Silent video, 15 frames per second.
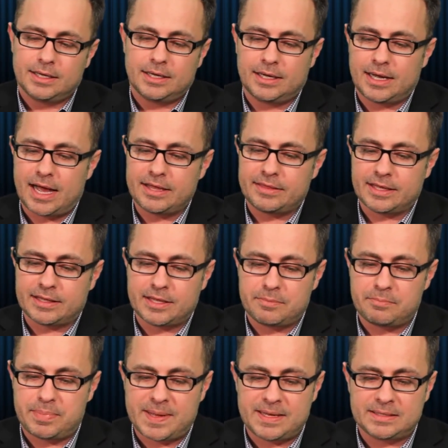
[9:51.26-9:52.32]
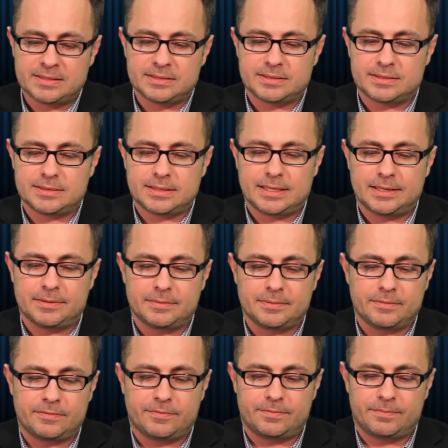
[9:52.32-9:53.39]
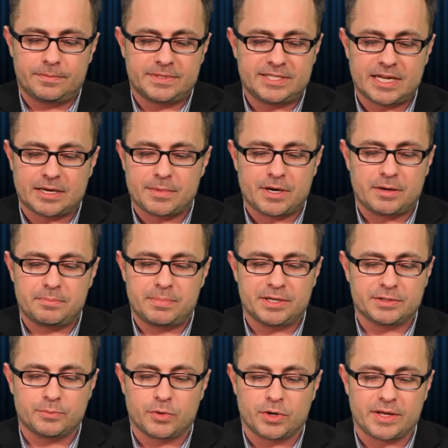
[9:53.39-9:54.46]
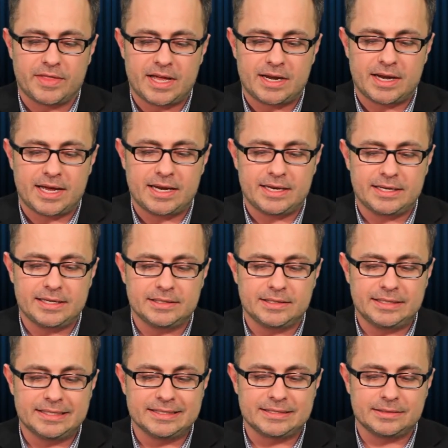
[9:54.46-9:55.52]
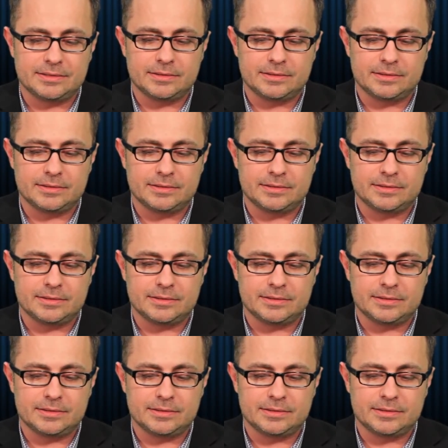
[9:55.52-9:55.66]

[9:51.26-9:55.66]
I think that Ben's segment on Piers Morgan that night is